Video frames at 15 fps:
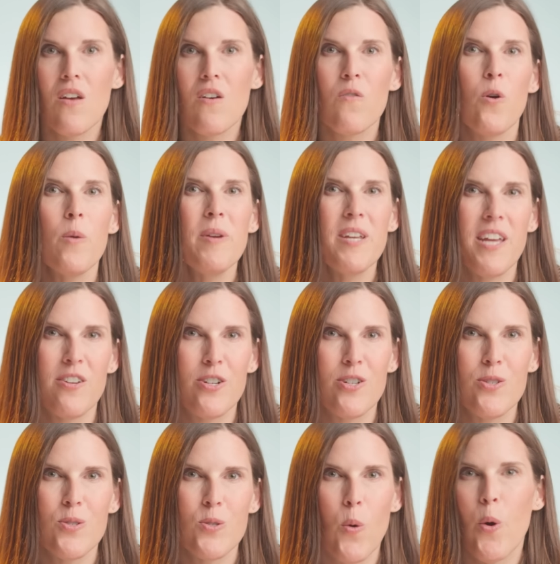For
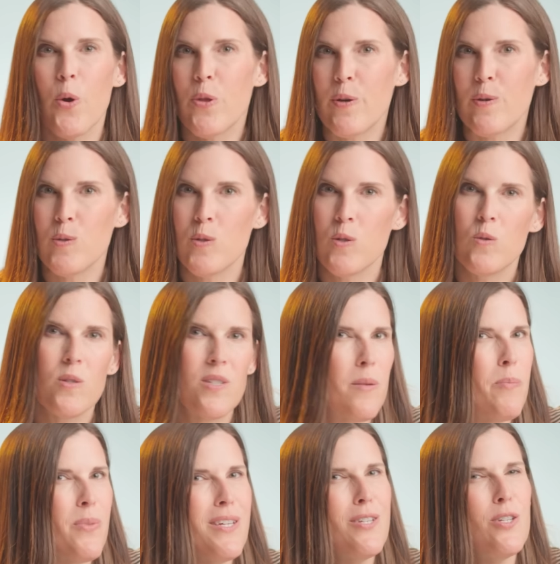beginners or those who
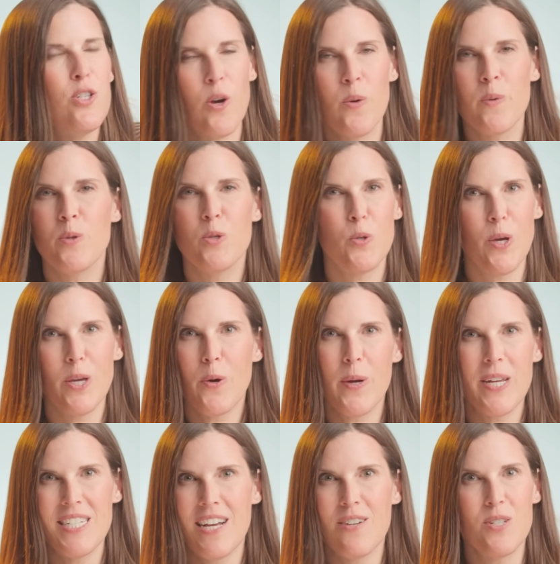simply don't enjoy
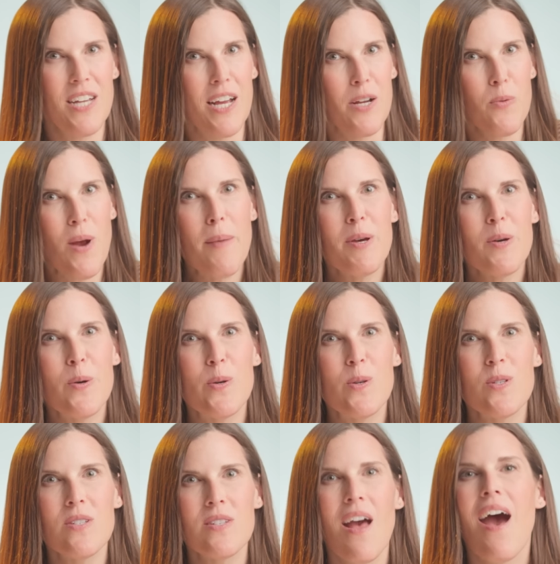going down tech rabbit
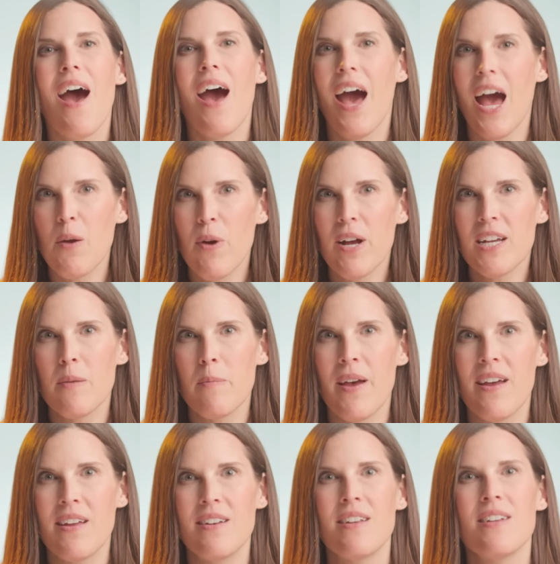holes, I
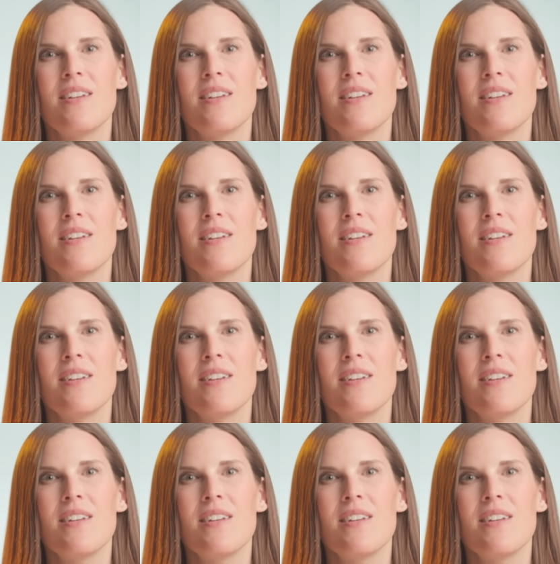recommend